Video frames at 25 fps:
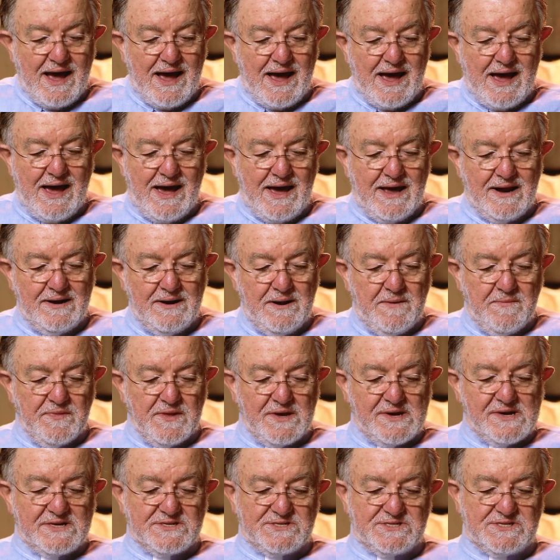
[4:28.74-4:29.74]
And
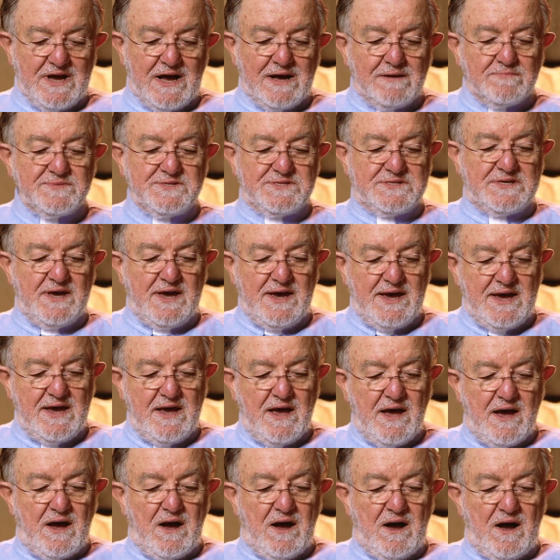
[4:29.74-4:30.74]
some say,
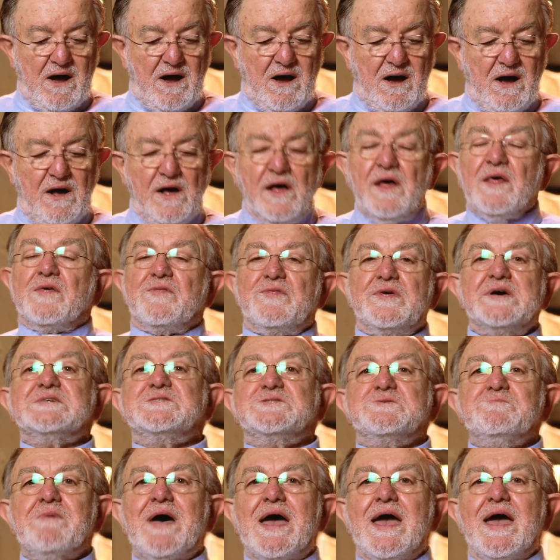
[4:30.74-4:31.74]

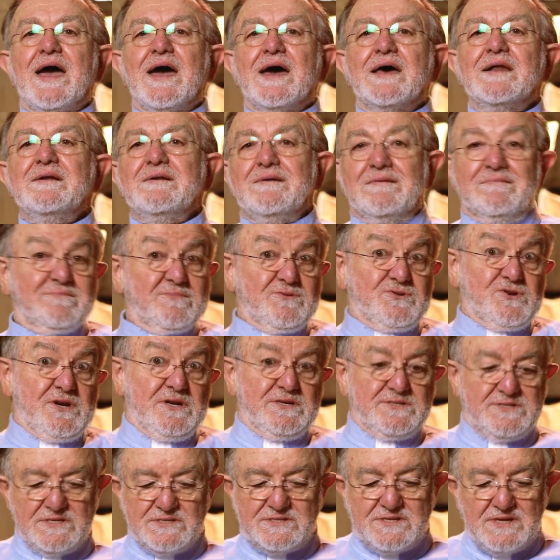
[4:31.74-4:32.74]
this man,
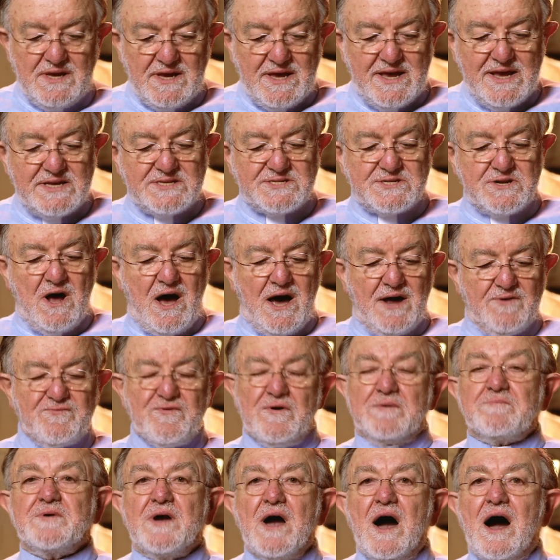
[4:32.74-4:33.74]
Jesus, he's not
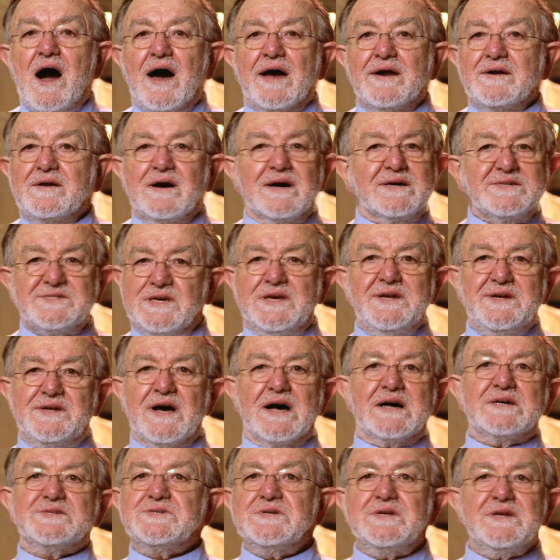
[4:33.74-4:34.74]
from God because he
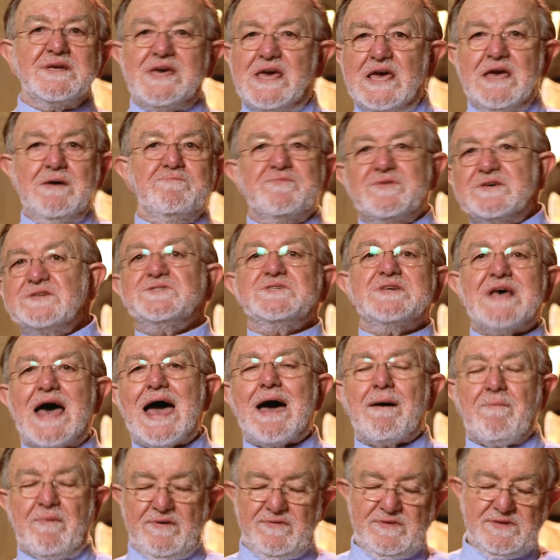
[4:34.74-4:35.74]
doesn't keep the
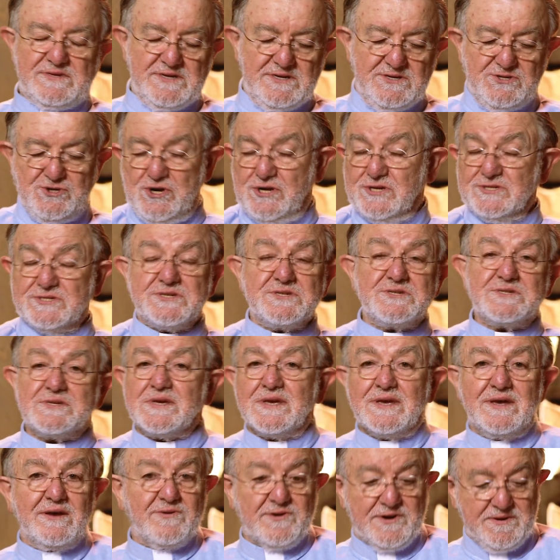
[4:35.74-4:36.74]
Sabbath. See, Jesus
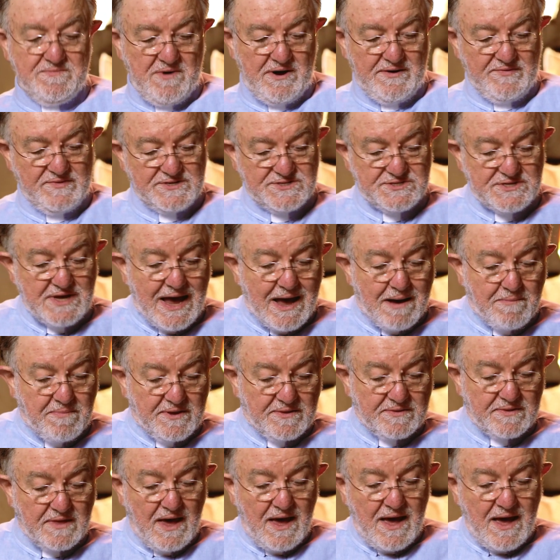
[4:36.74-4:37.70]
healed him on the Sabbath.